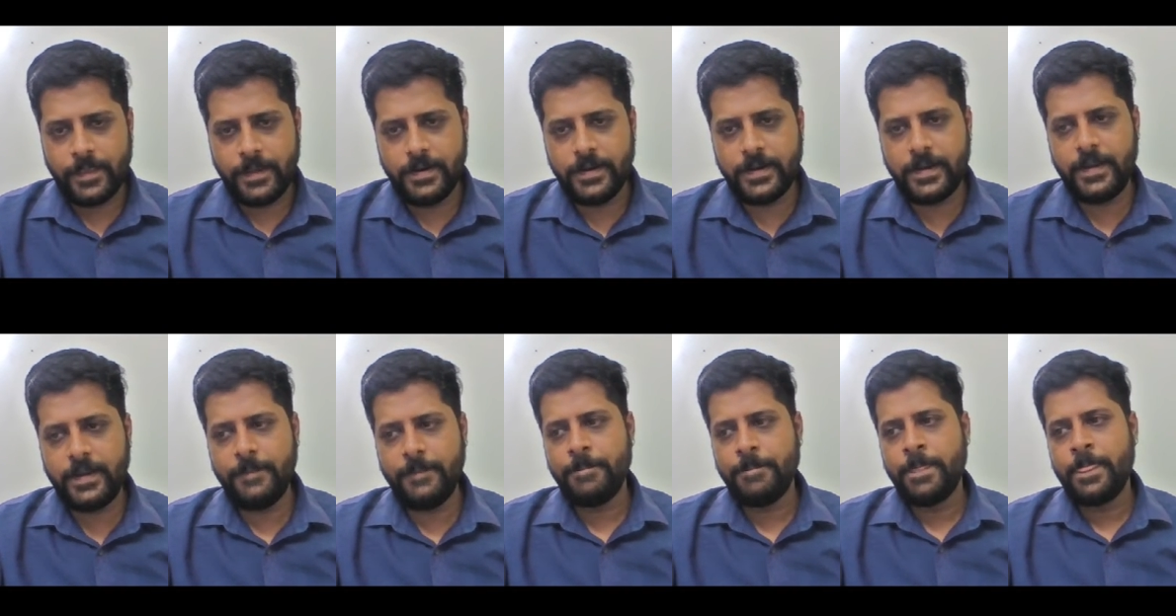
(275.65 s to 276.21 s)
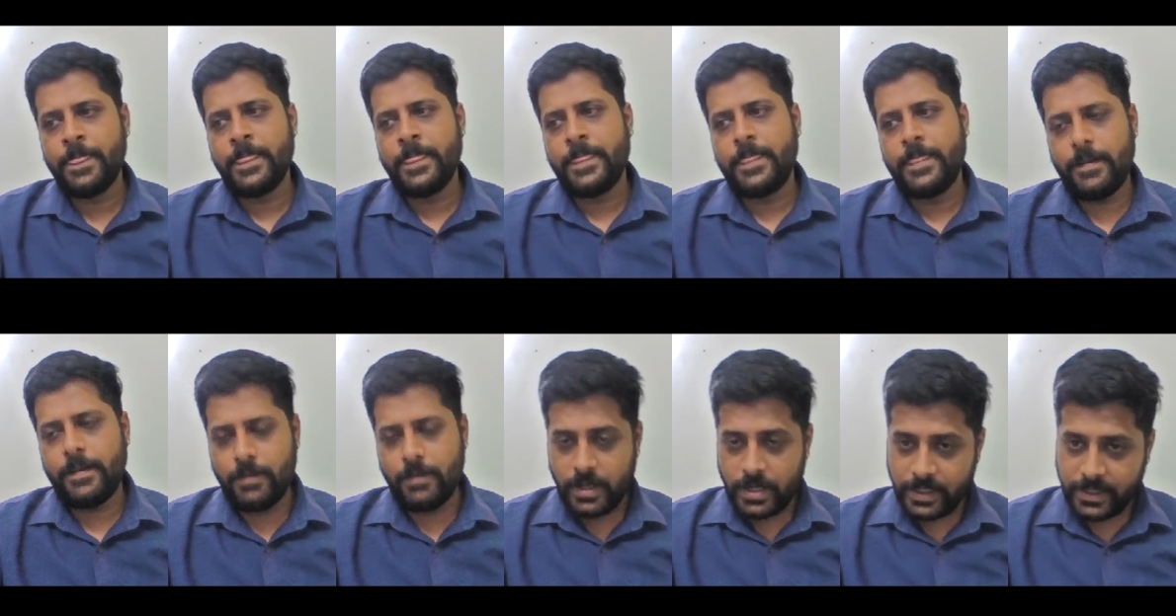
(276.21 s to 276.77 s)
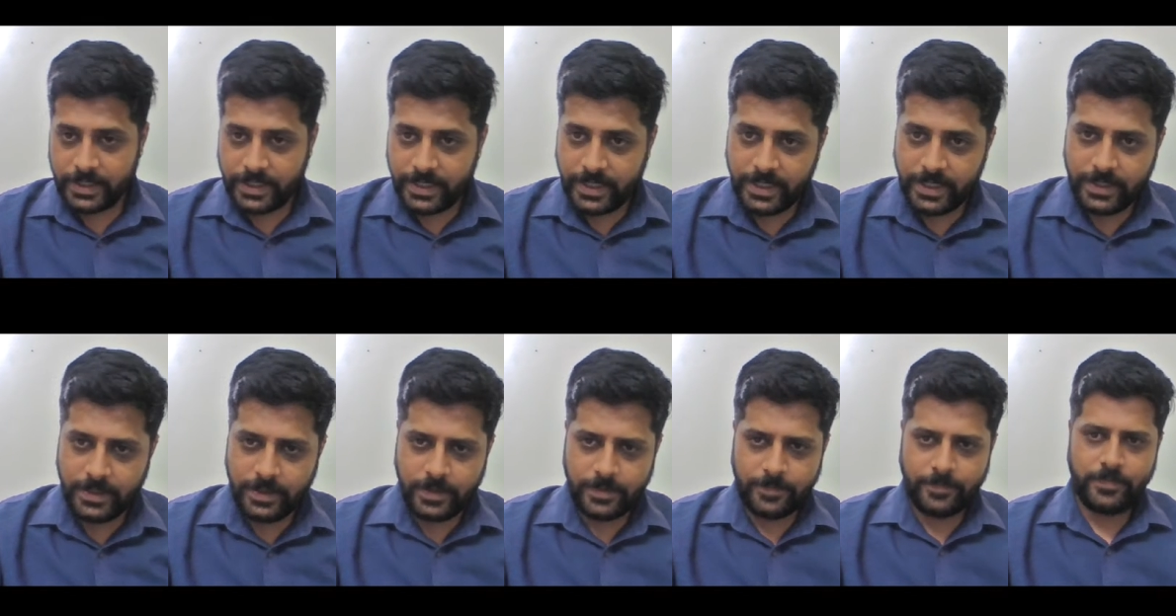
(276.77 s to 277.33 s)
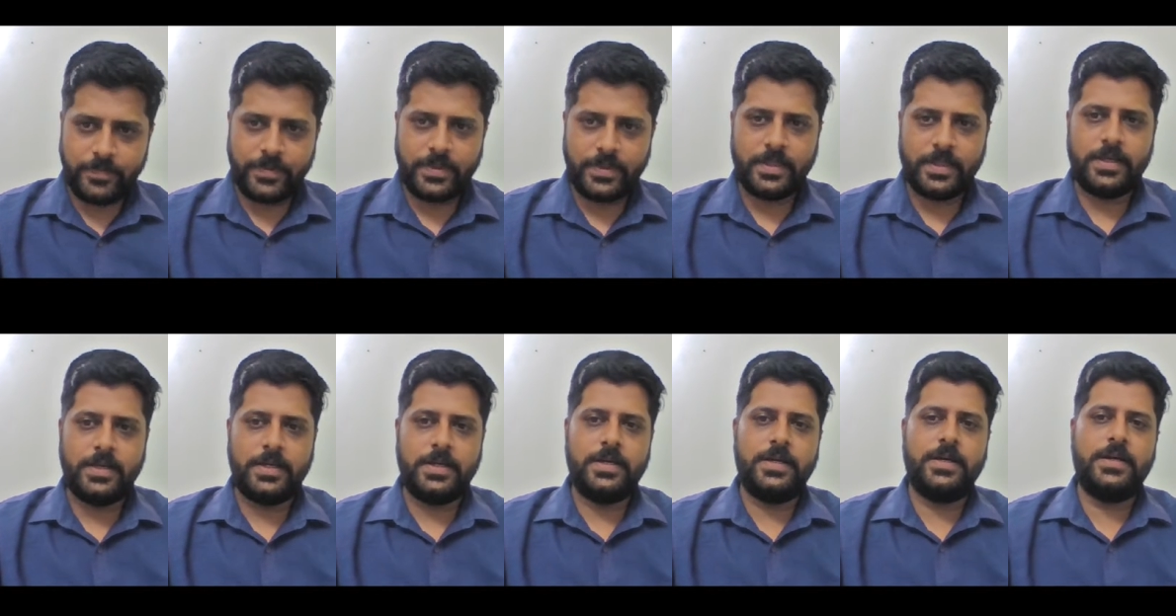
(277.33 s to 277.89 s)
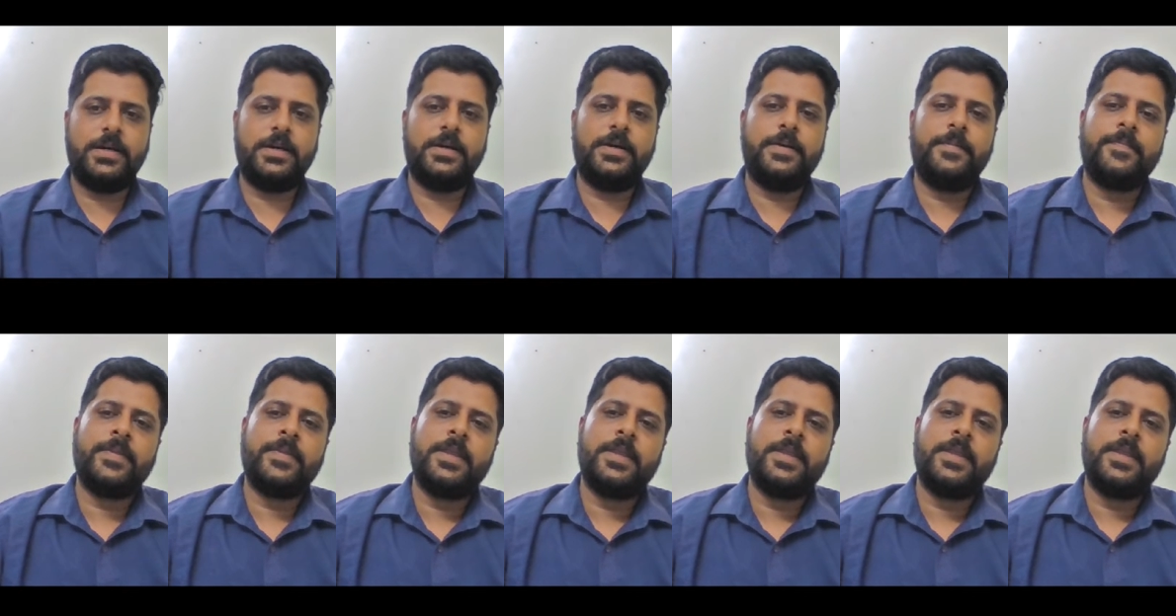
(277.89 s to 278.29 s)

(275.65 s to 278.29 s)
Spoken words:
Okay, now again, uh,